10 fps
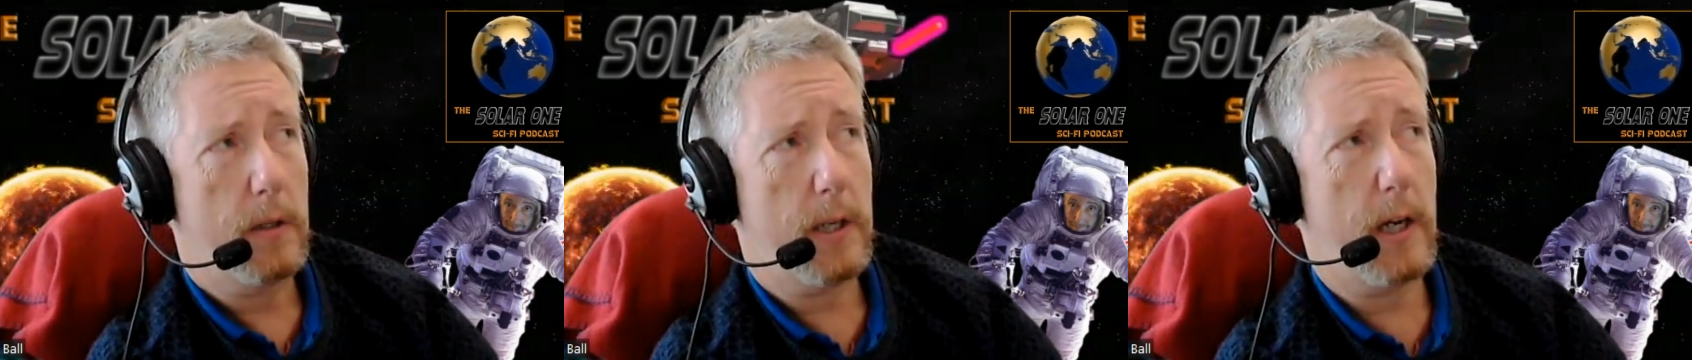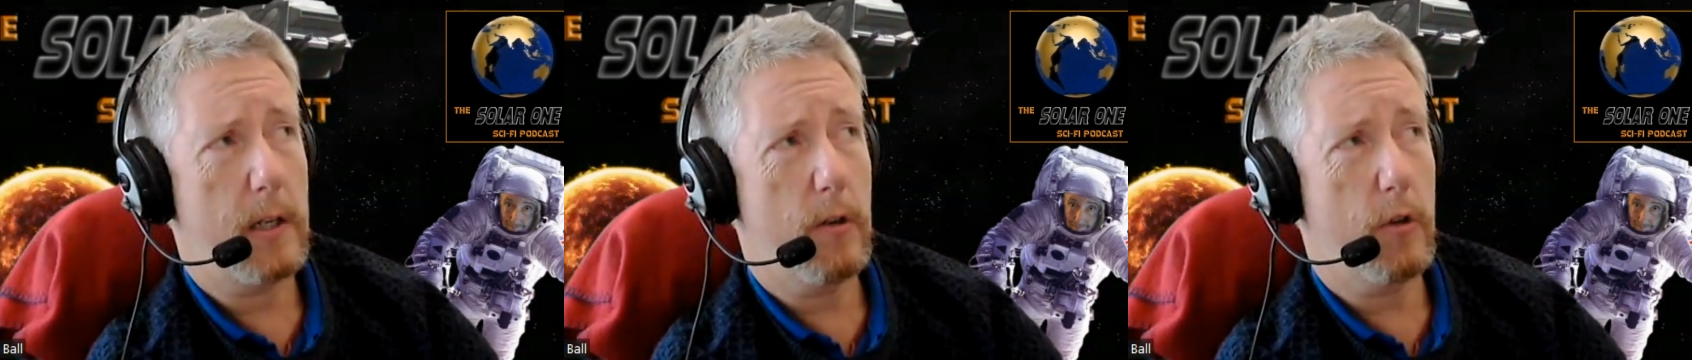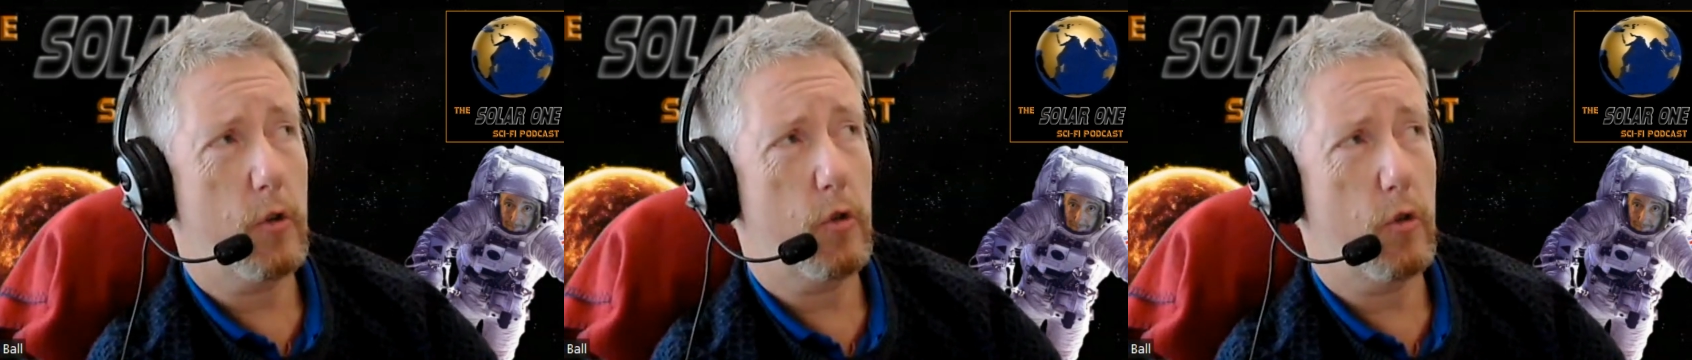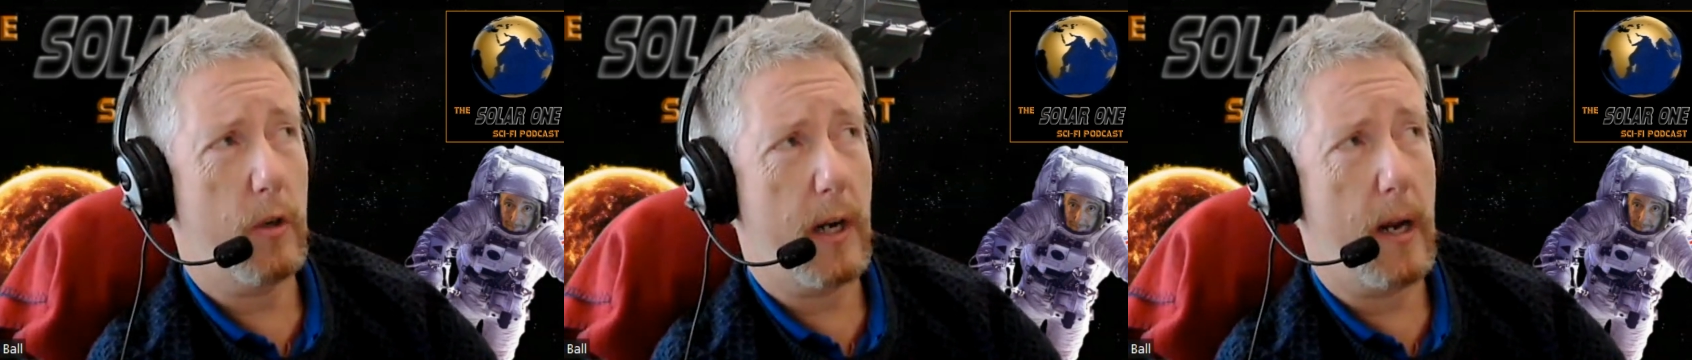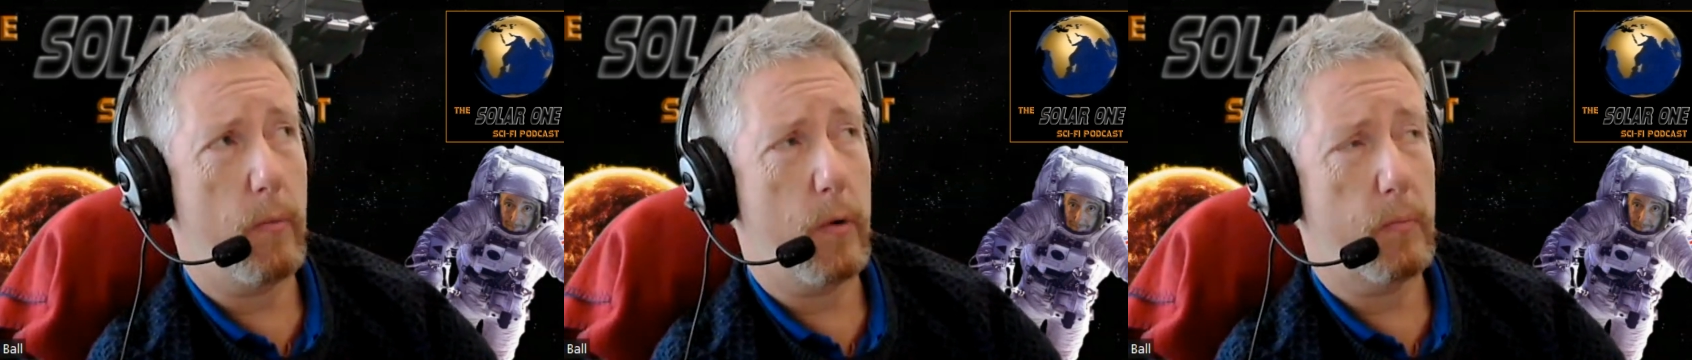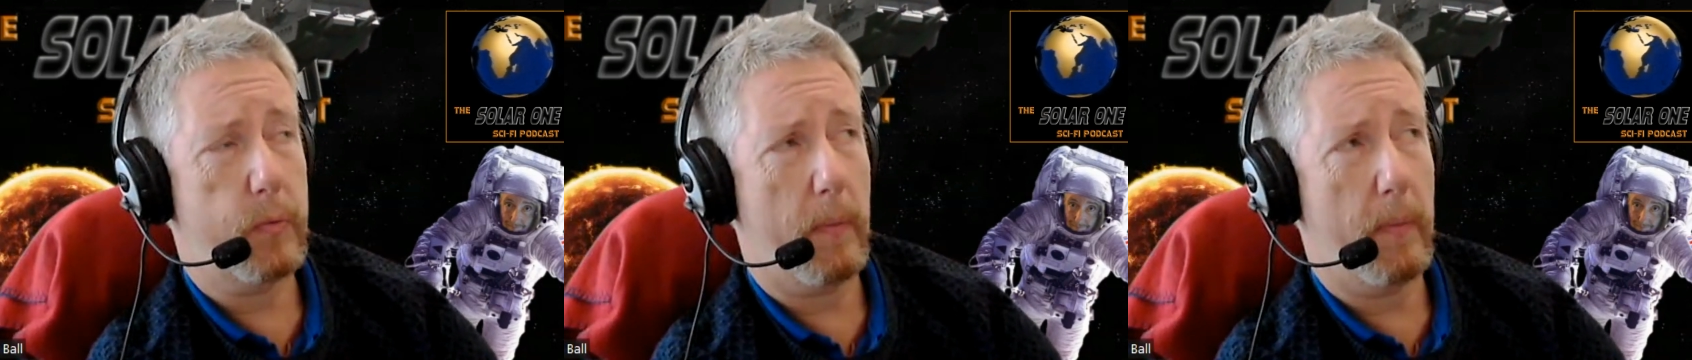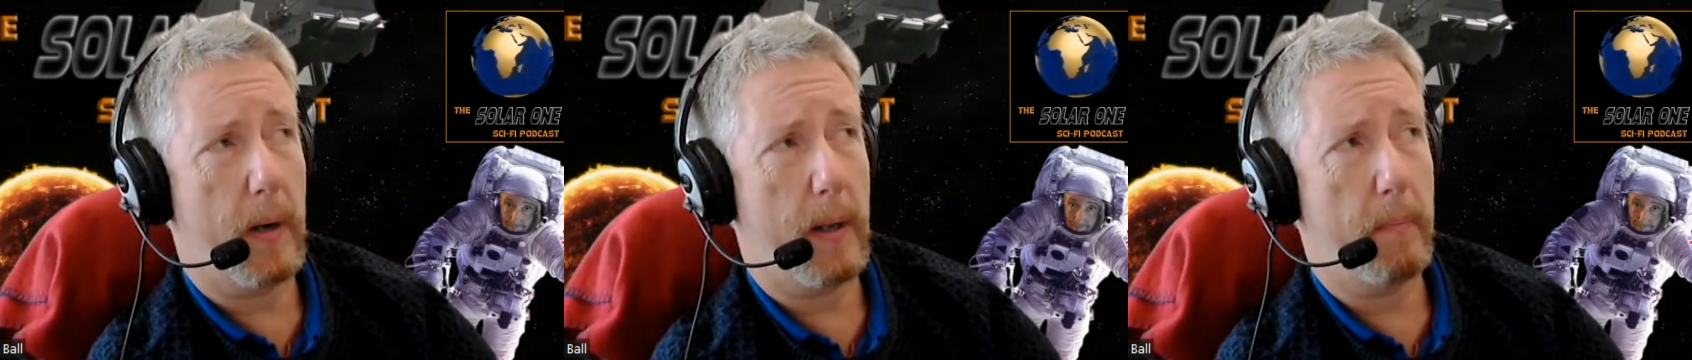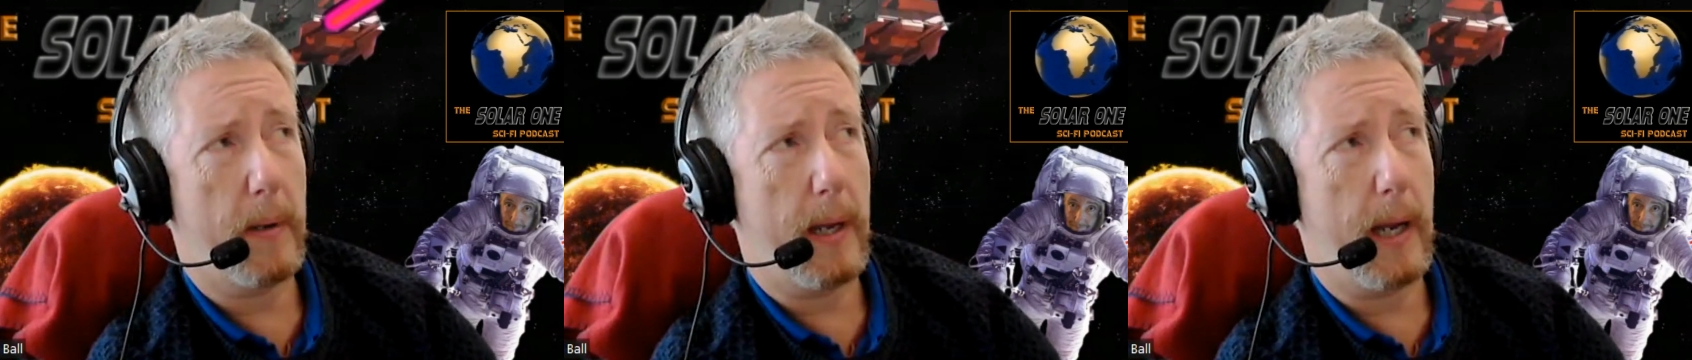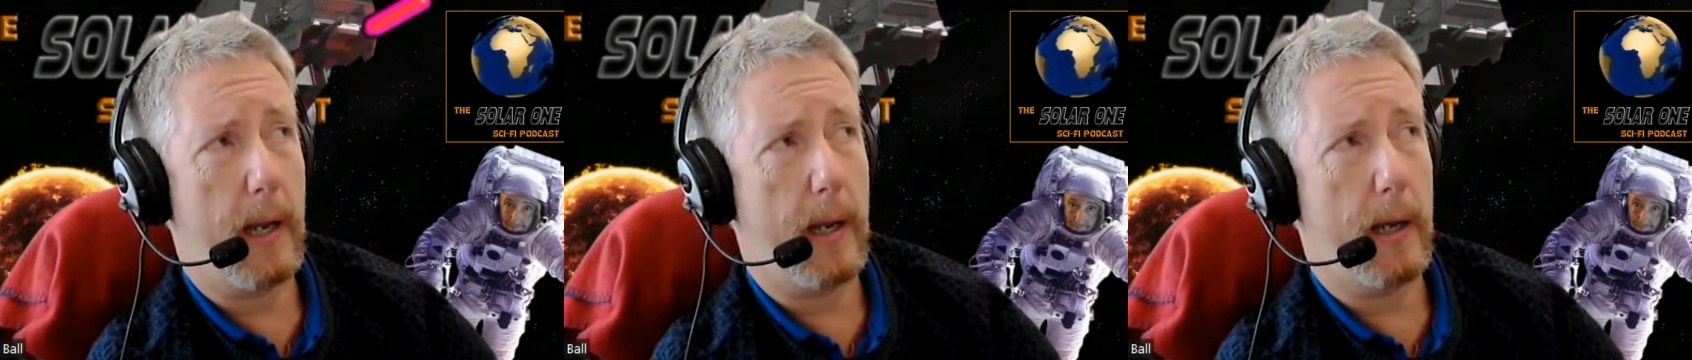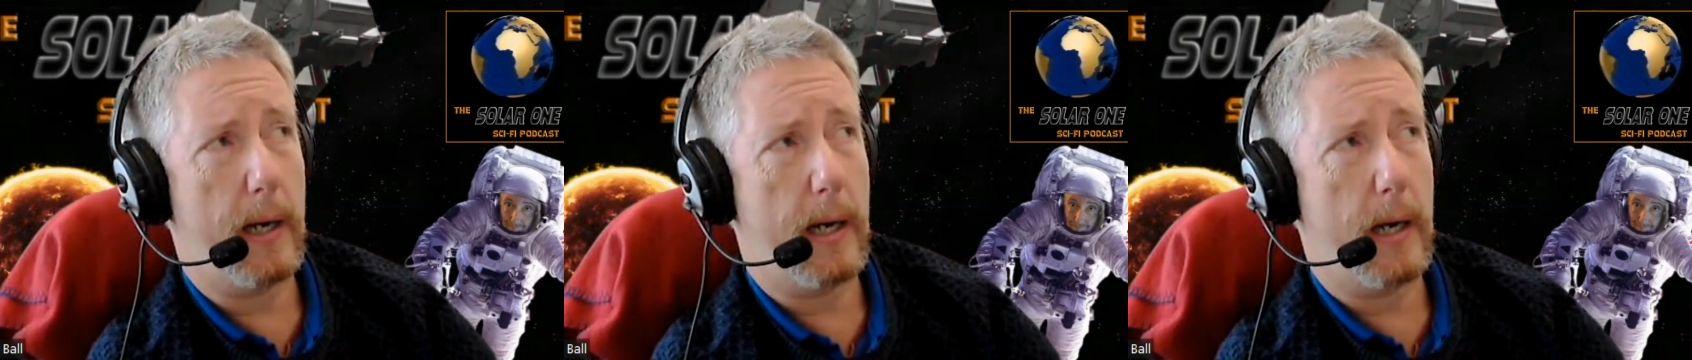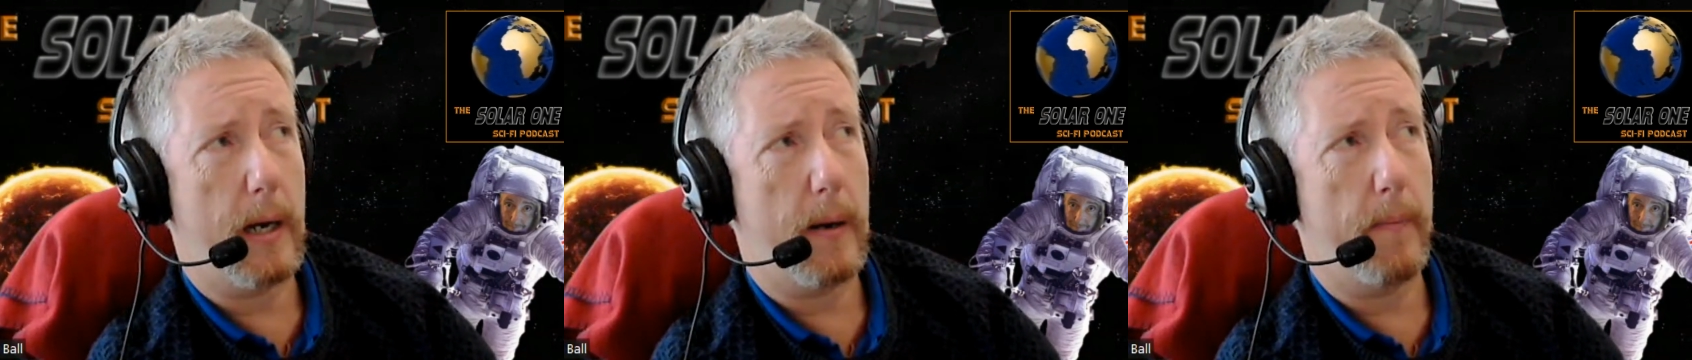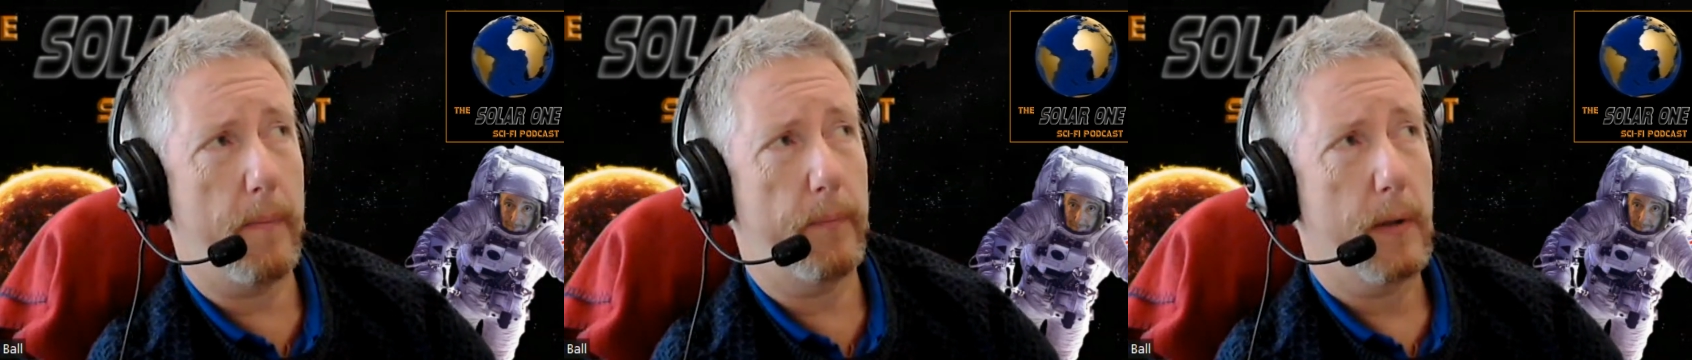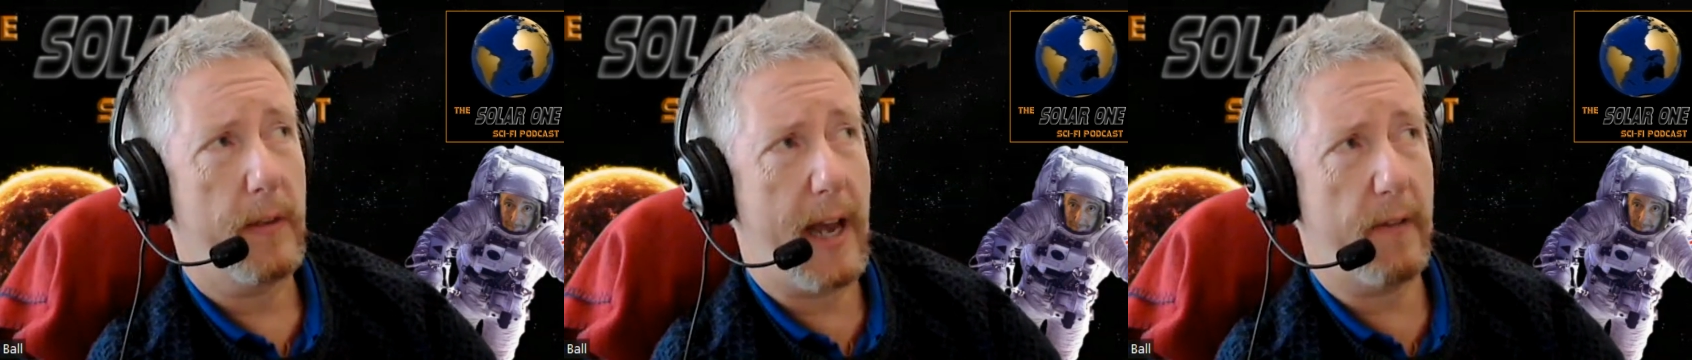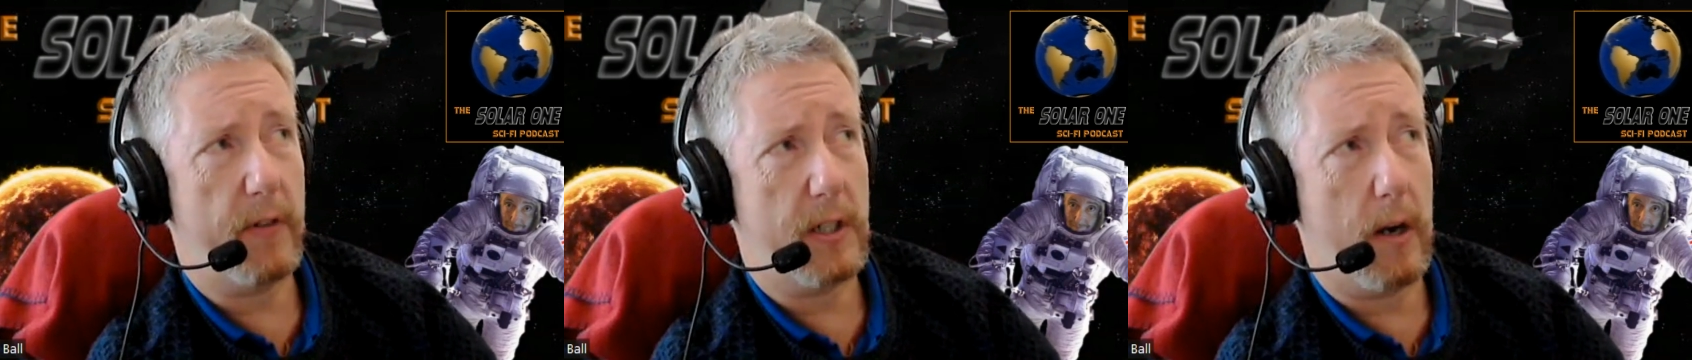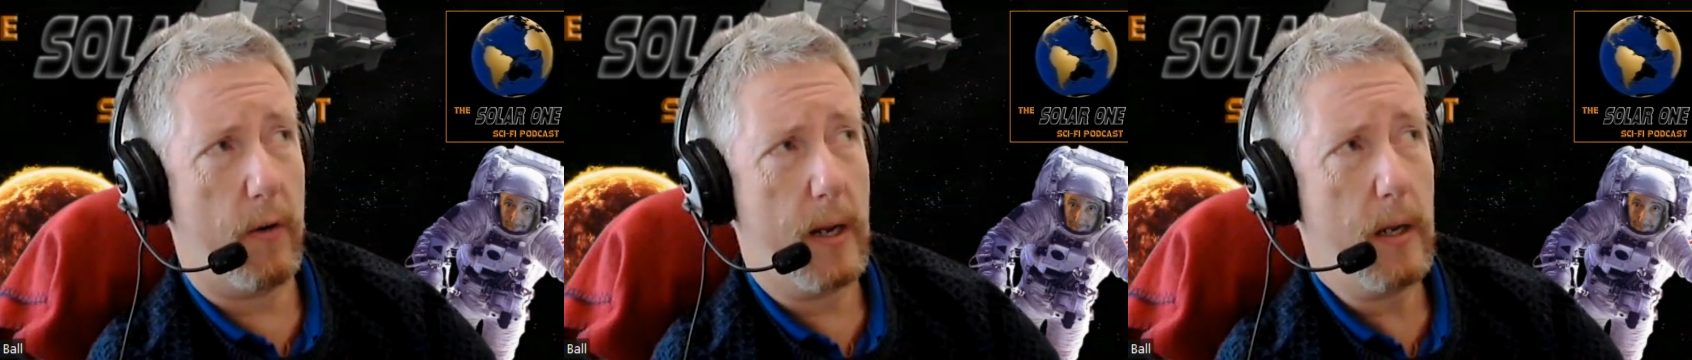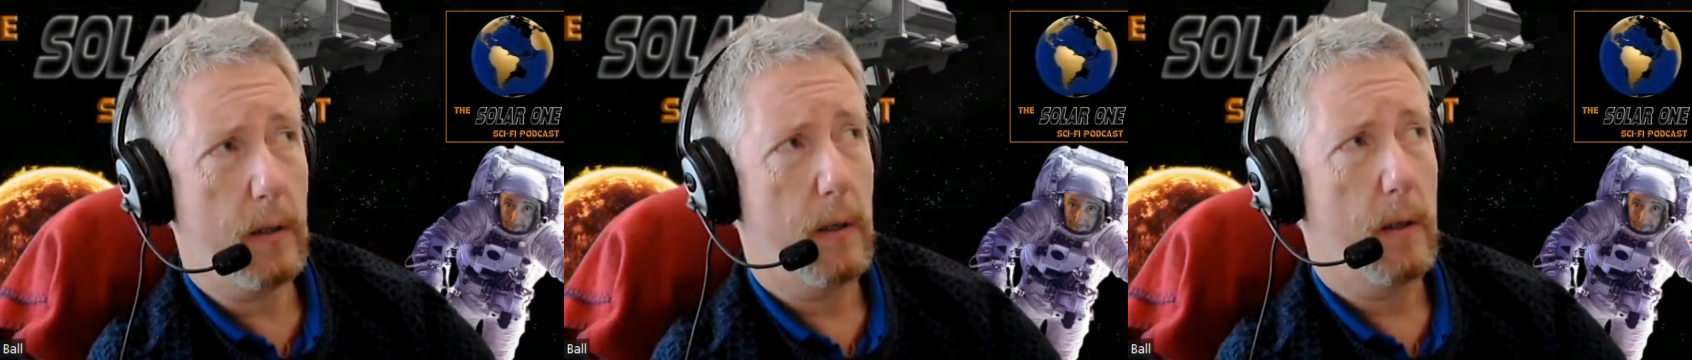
Speaker 1: Season three would probably be um, the Adversary.